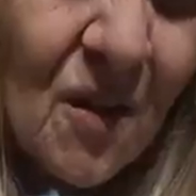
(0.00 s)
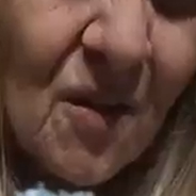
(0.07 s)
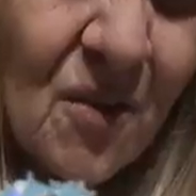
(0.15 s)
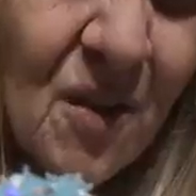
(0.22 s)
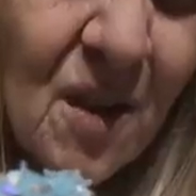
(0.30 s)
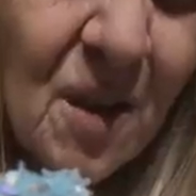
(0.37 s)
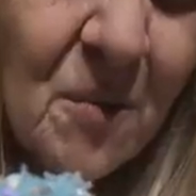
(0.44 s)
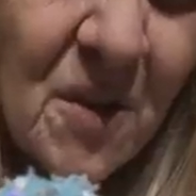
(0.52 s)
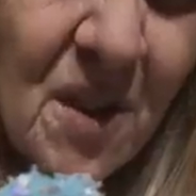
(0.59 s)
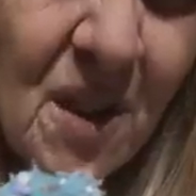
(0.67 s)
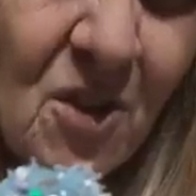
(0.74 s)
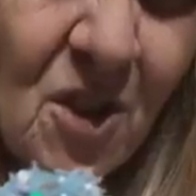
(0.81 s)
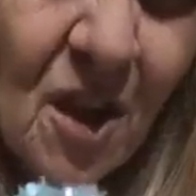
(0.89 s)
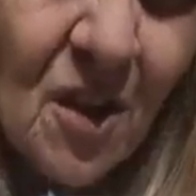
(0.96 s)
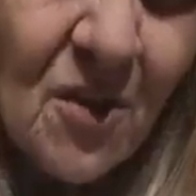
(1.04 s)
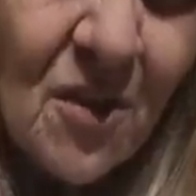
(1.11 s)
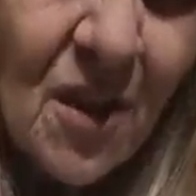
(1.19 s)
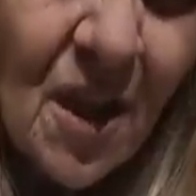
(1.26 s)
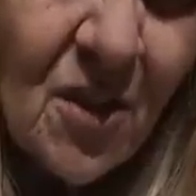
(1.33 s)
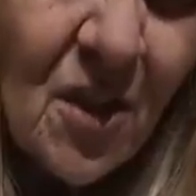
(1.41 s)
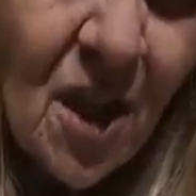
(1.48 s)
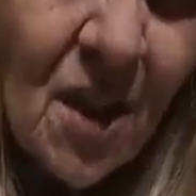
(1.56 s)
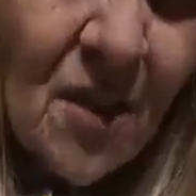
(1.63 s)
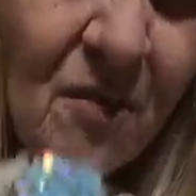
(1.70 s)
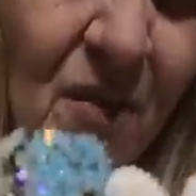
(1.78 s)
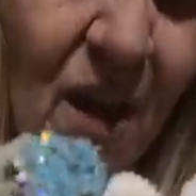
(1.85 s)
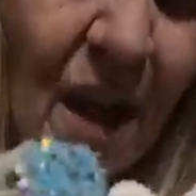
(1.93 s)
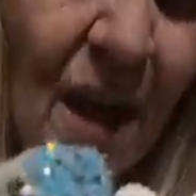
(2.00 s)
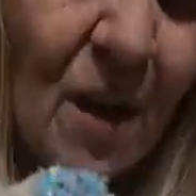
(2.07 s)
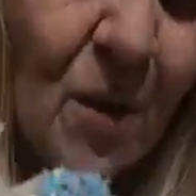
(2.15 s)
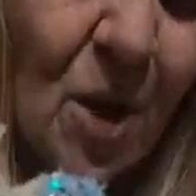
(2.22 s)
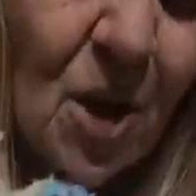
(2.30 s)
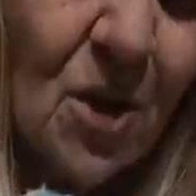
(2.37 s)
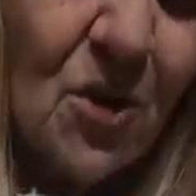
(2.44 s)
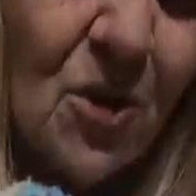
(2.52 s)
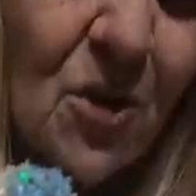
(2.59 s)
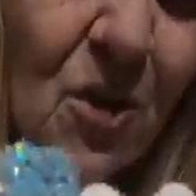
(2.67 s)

See them seashells? And then you got the flowers.